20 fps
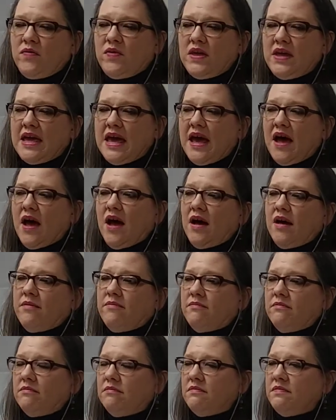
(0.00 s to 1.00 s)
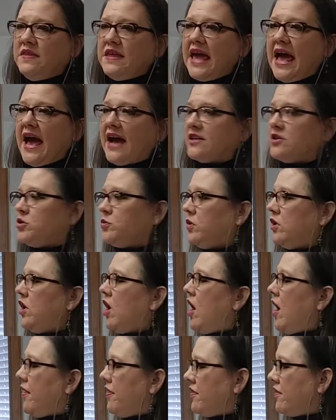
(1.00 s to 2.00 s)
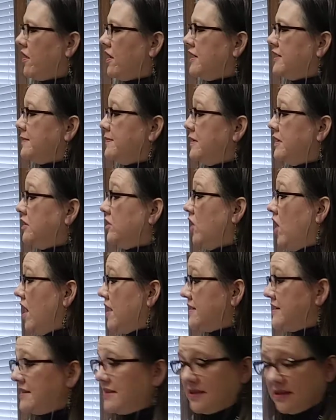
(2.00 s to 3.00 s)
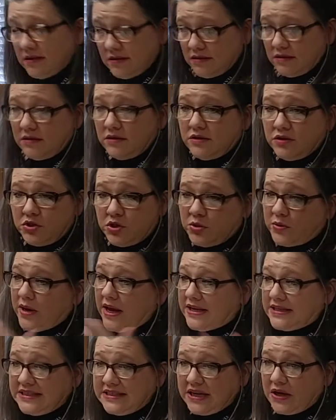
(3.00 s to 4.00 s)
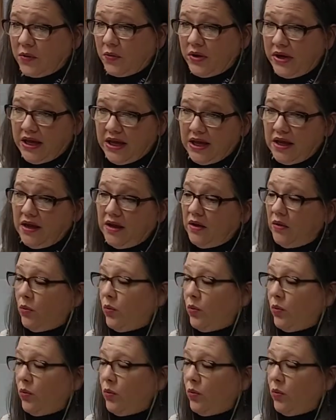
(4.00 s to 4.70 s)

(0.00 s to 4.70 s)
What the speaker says: The actual author has been lost to antiquity.